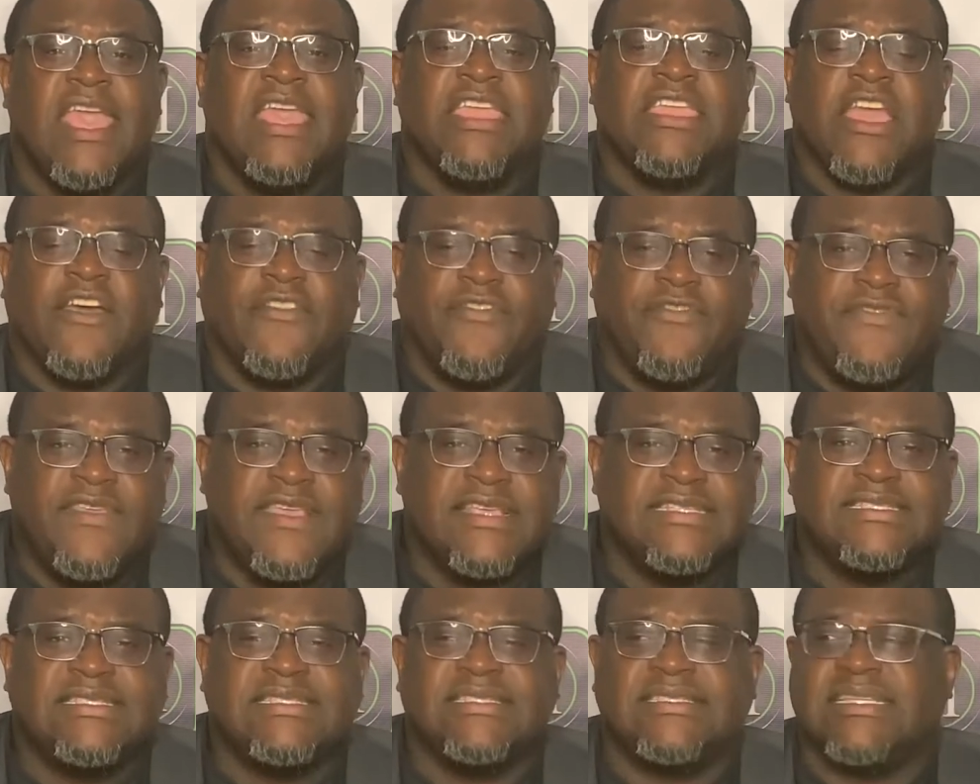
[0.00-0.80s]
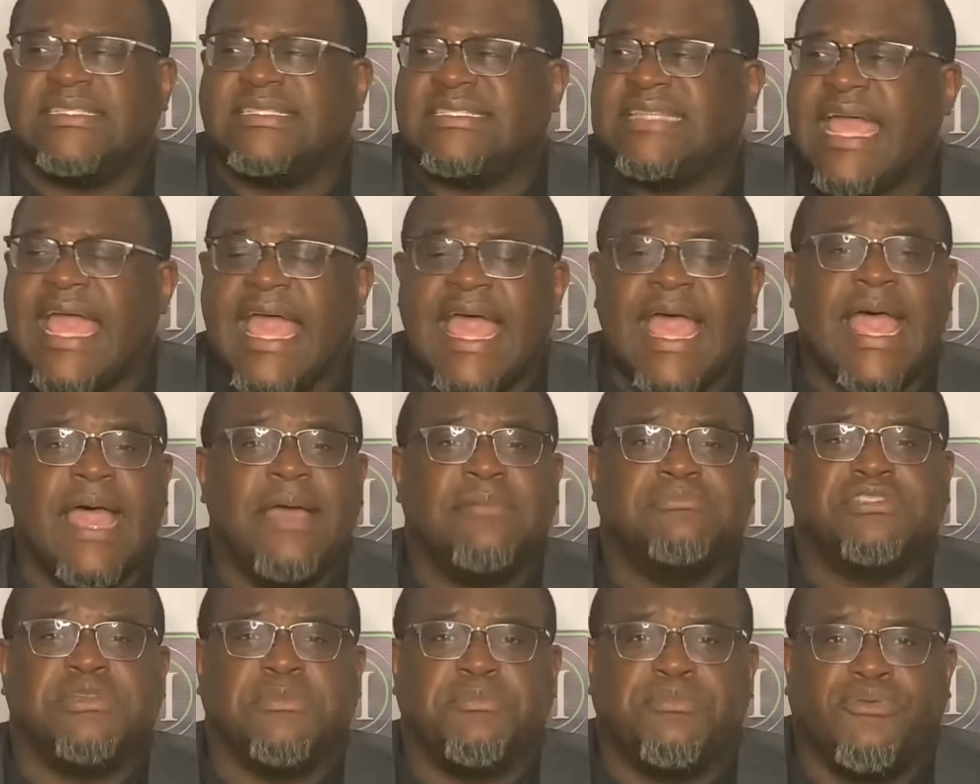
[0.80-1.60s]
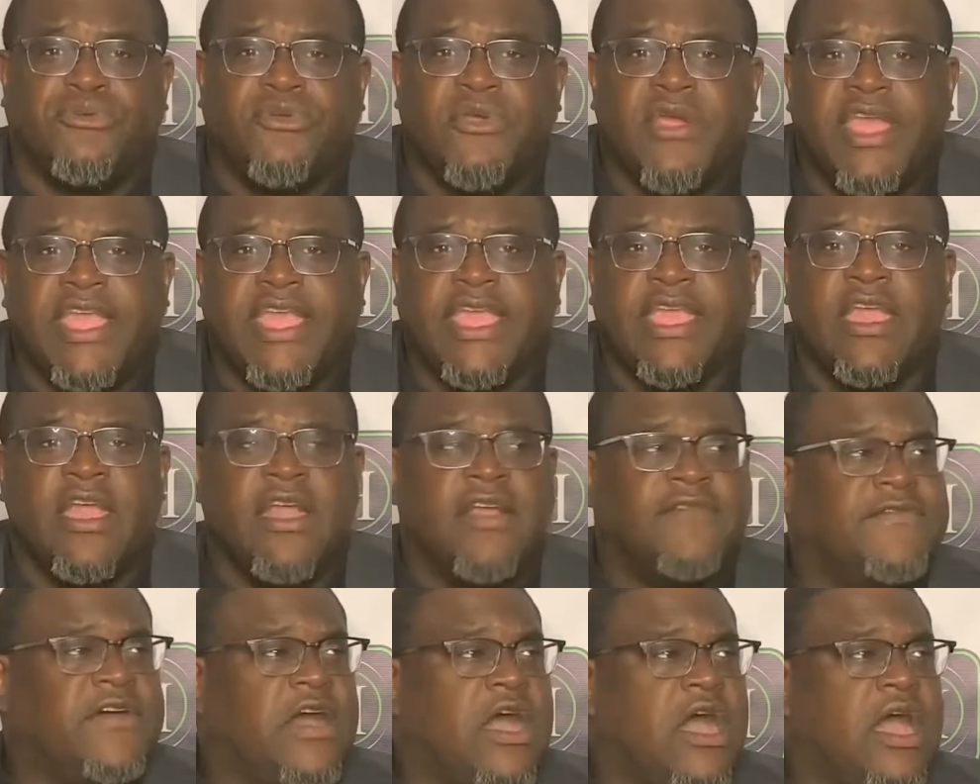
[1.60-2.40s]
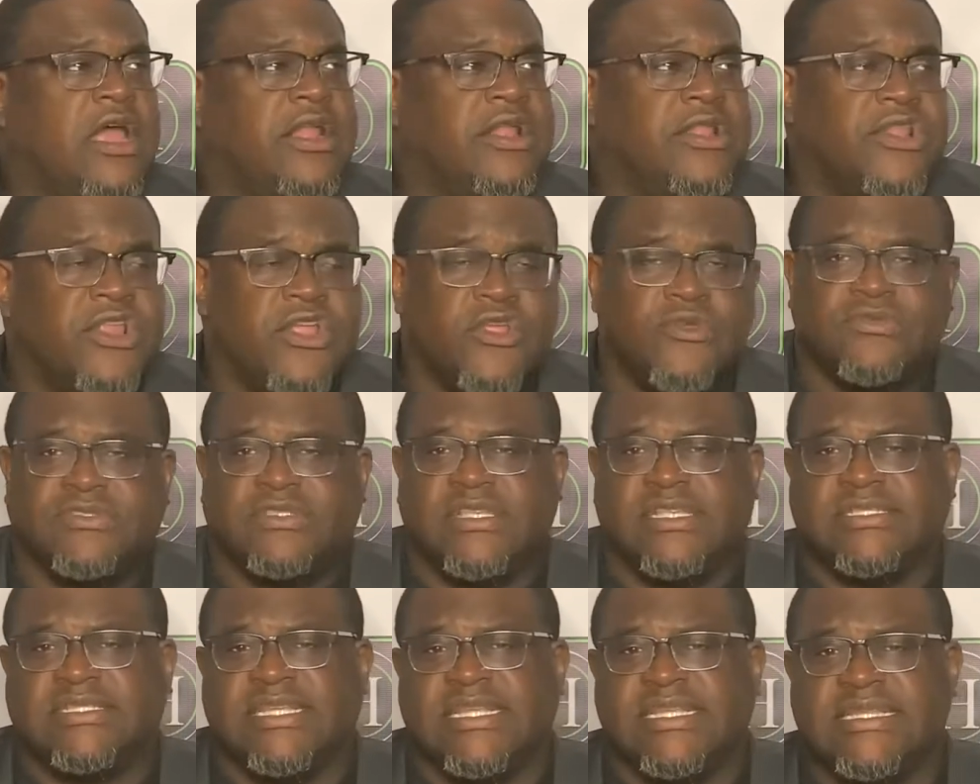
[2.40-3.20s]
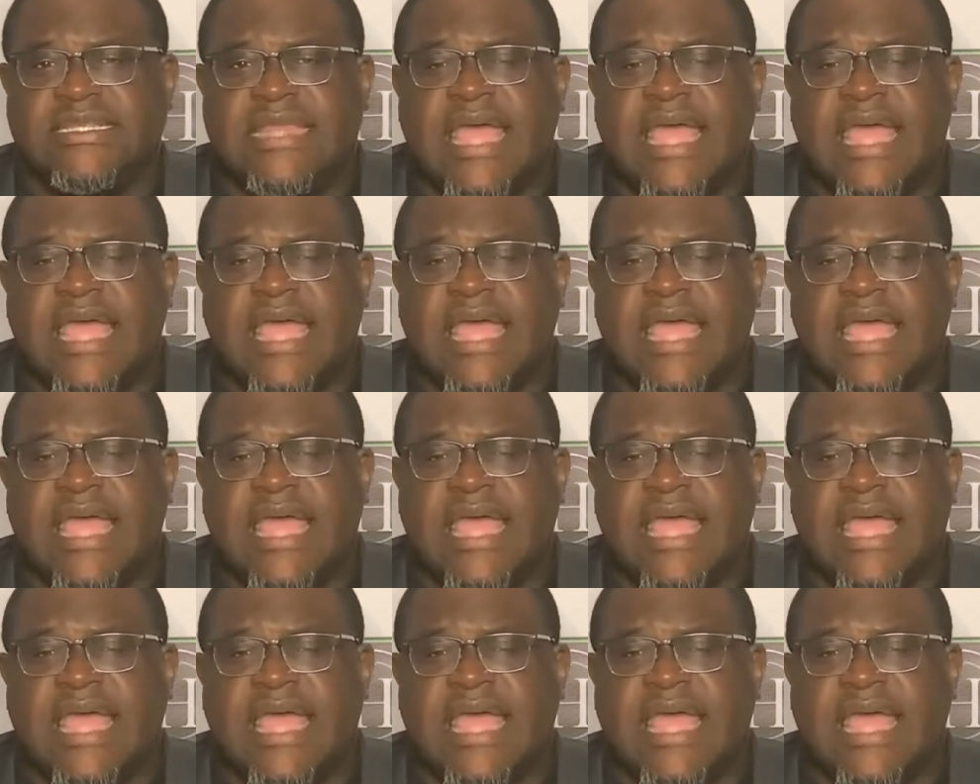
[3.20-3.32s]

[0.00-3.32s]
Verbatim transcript: Yeah, this is the time to pray for our nurses and